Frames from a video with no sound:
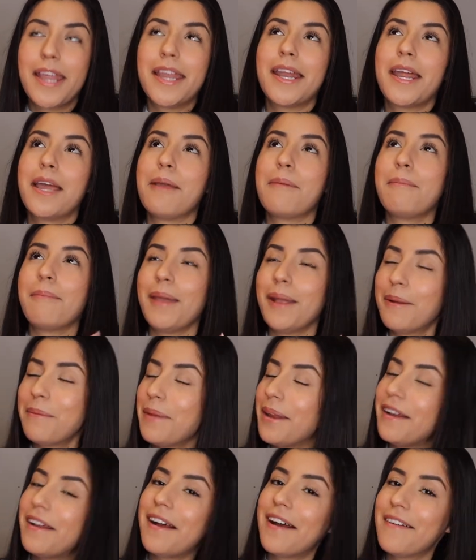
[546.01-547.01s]
And I may or
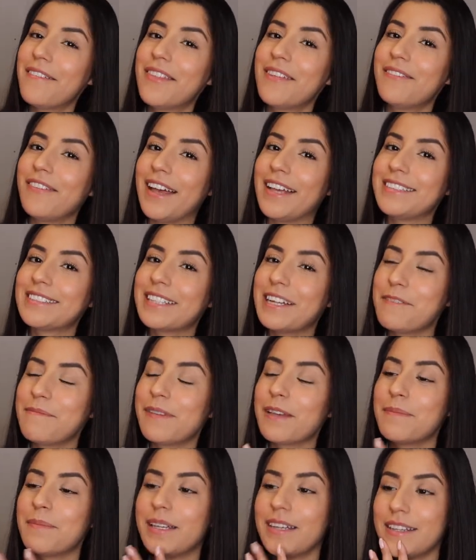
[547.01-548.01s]
may not have the vest
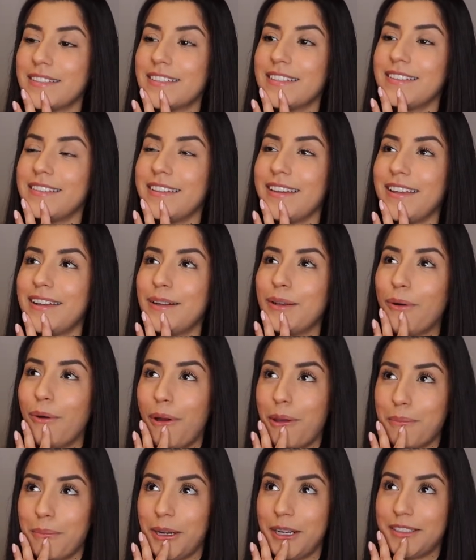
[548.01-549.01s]
coming because it did go
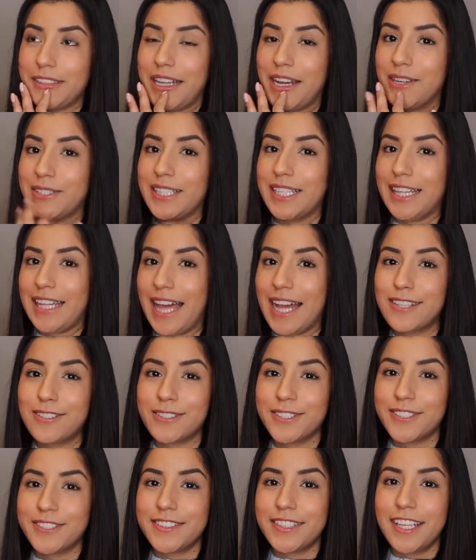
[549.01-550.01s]
on markdown
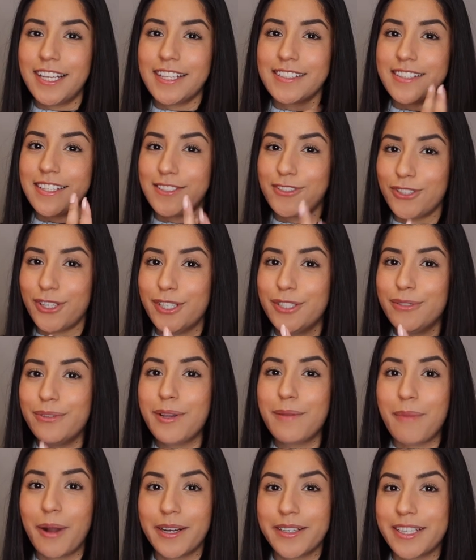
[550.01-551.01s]
last Thursday because they started
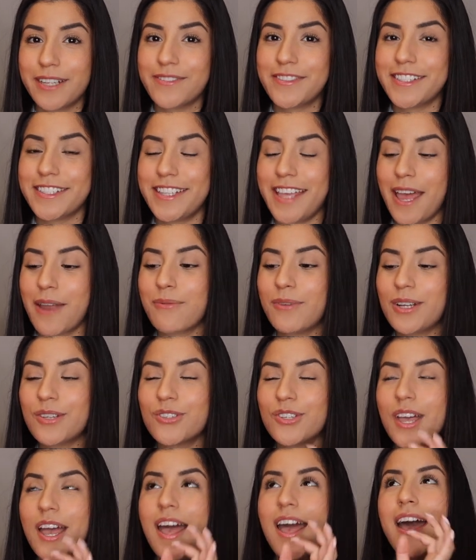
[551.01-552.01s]
doing markdowns again,
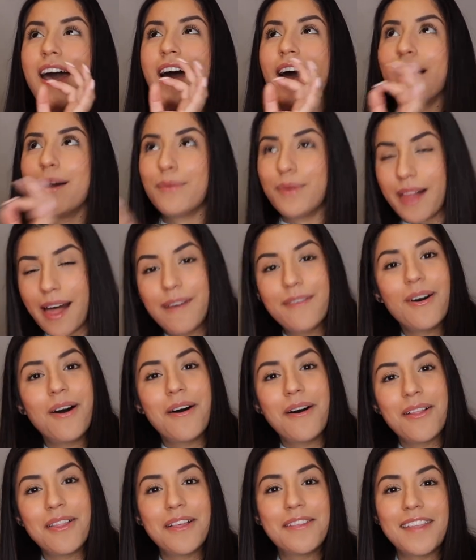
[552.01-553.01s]
which I will have a
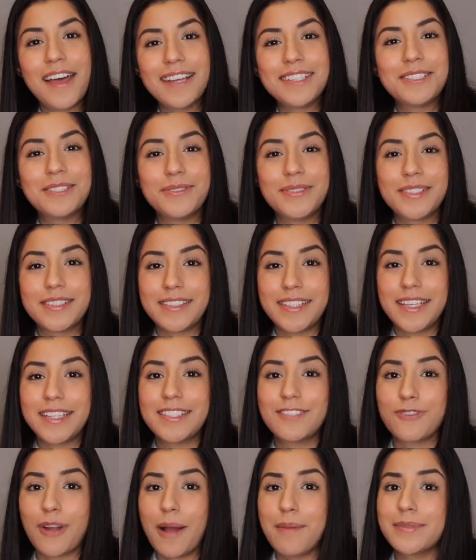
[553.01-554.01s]
haul on that too because they
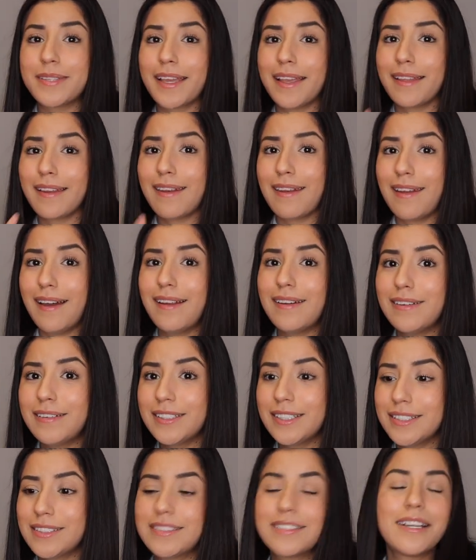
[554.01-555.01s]
dropped a lot
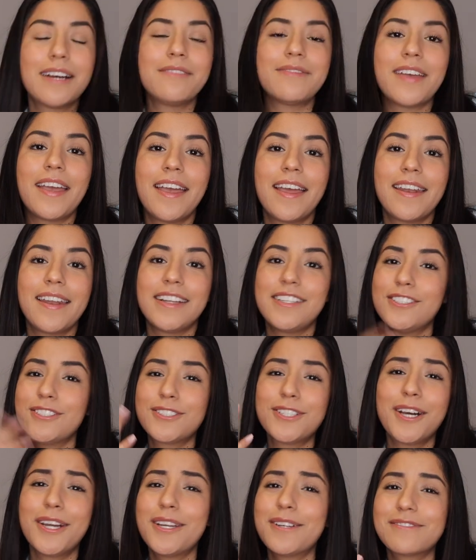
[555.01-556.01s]
of good stuff and I
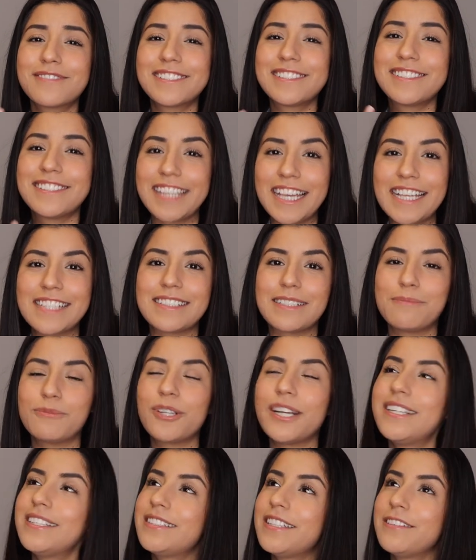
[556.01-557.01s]
just couldn't resist. I'm
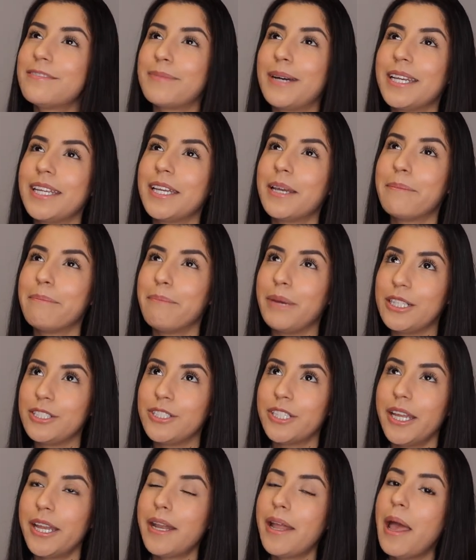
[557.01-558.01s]
trying to save money and
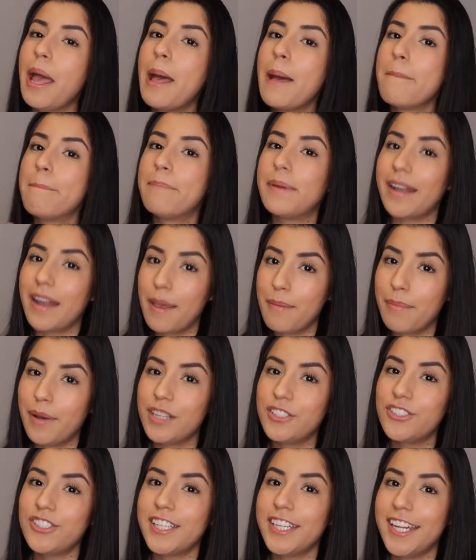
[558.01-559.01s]
budget, but I
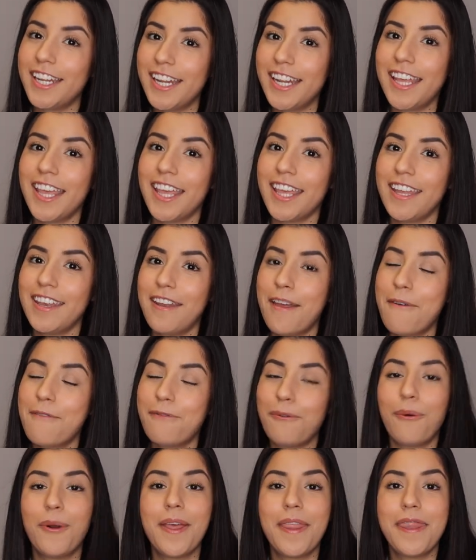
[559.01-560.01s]
budgeted it in
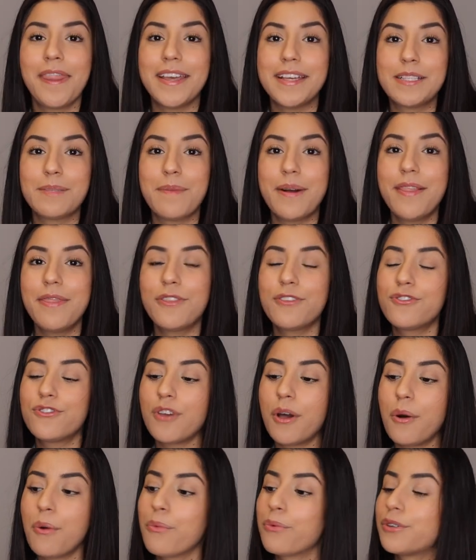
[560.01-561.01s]
for this month,
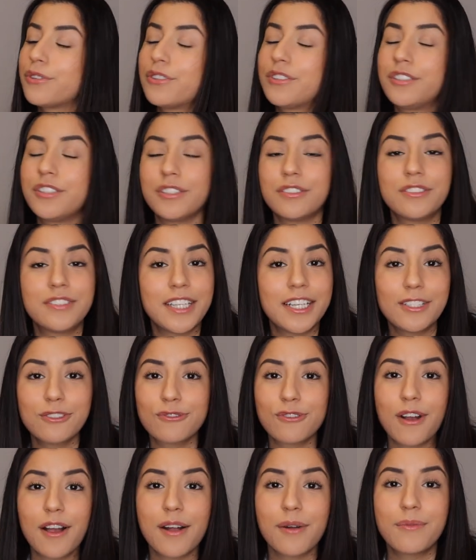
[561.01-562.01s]
so we're still staying
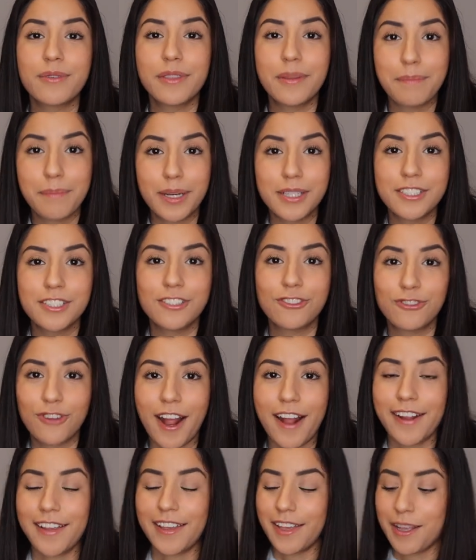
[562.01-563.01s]
strong with the budget
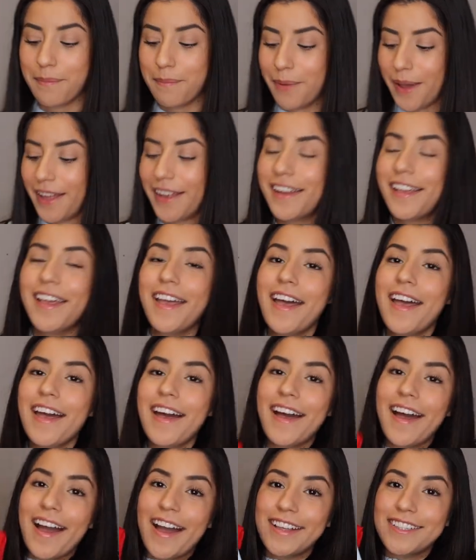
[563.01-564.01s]
tracking. But
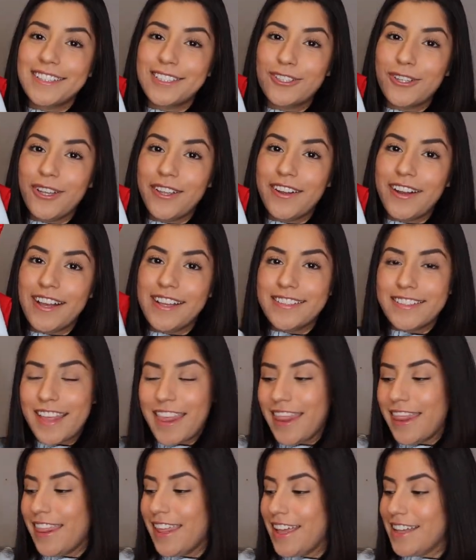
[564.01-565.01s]
had to show you guys
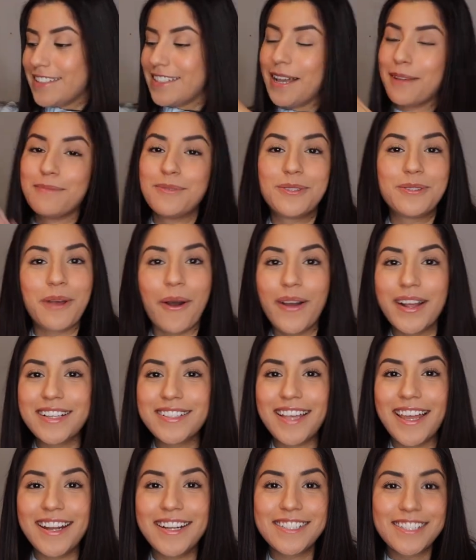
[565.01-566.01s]
this. I'm so
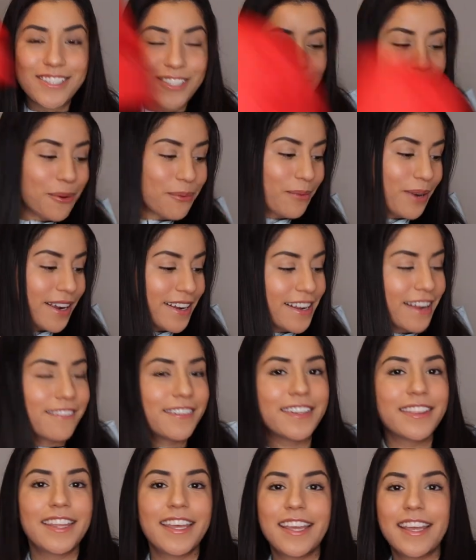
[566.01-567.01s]
excited to start wearing
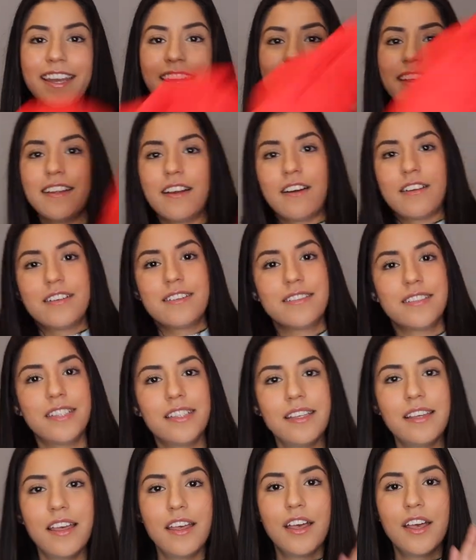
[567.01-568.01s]
everything, and I
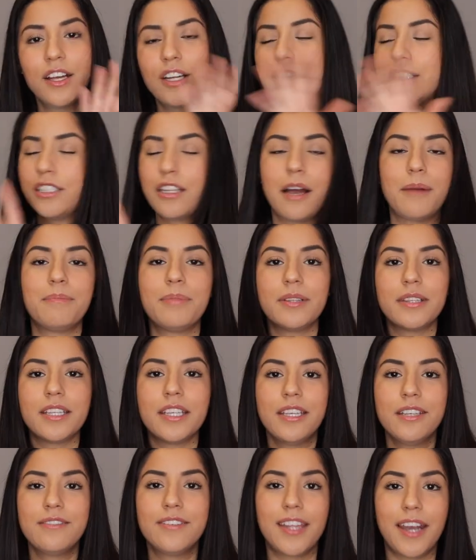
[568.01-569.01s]
honestly could not
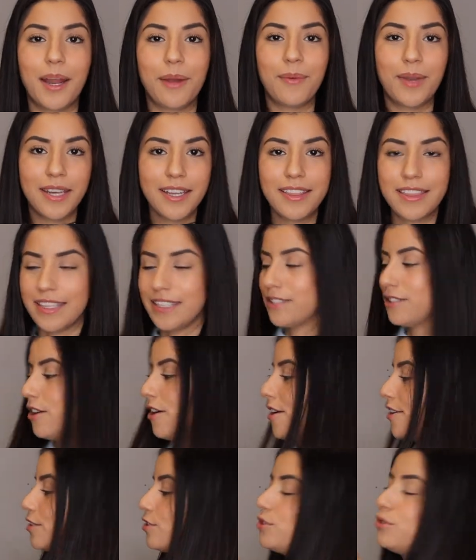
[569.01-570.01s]
believe that I waited this
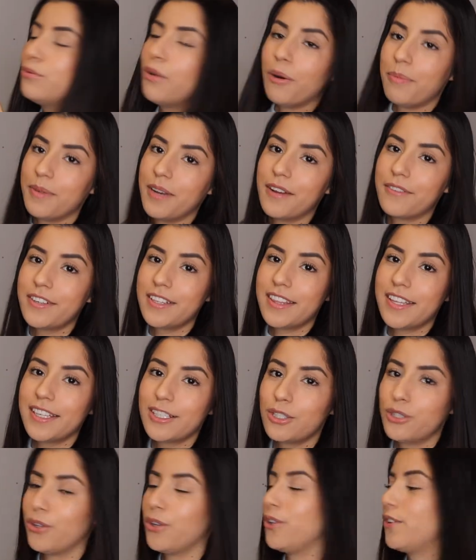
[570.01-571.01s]
long to open everything
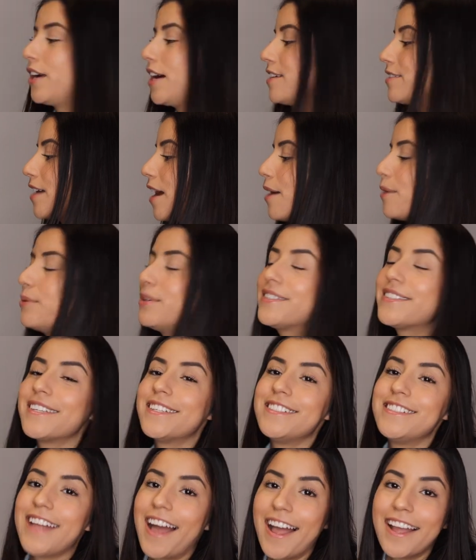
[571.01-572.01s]
and show you guys. I was
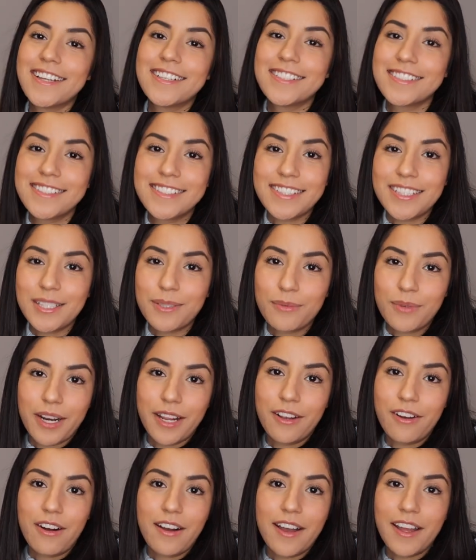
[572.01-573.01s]
dying to see what
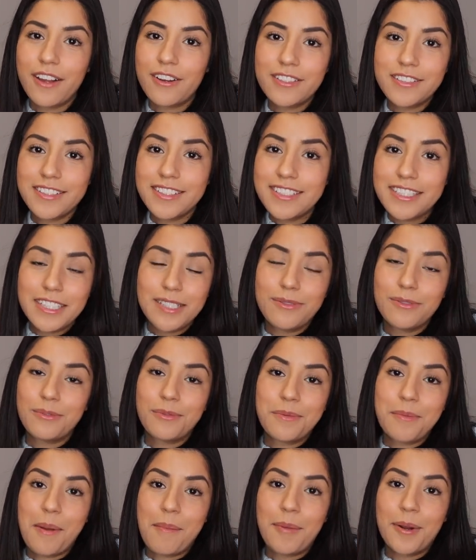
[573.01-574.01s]
I got. I honestly didn't even
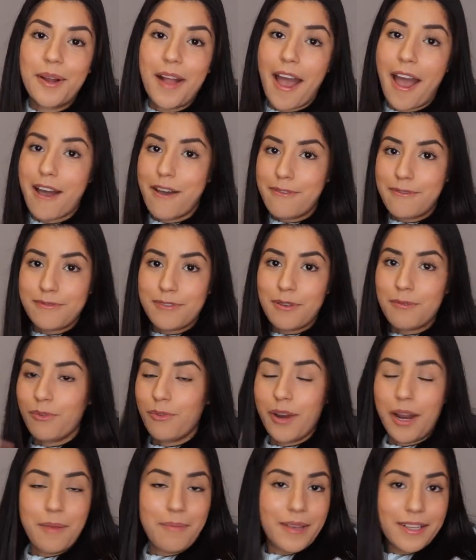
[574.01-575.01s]
remember half of
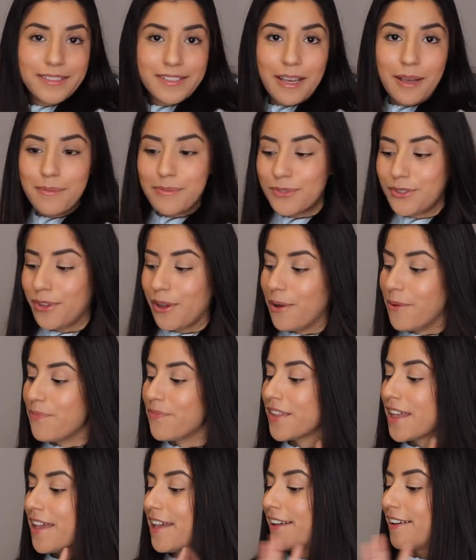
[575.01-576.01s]
what I picked up, so
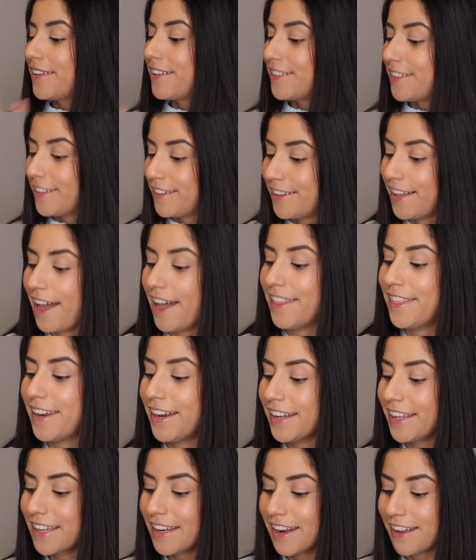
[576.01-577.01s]
glad that
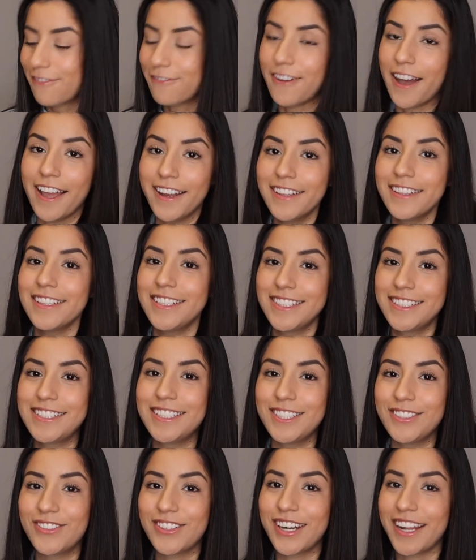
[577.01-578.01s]
I can finally
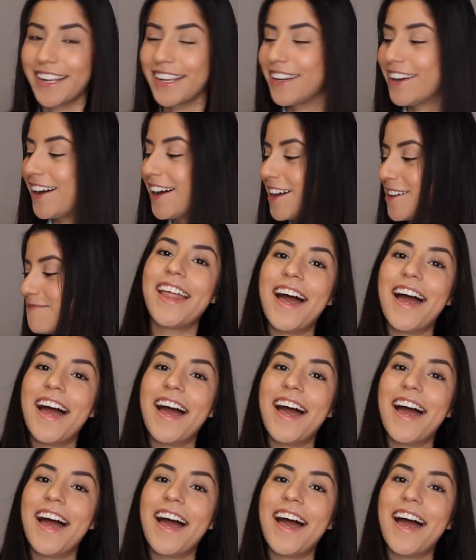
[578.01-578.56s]
see what I got.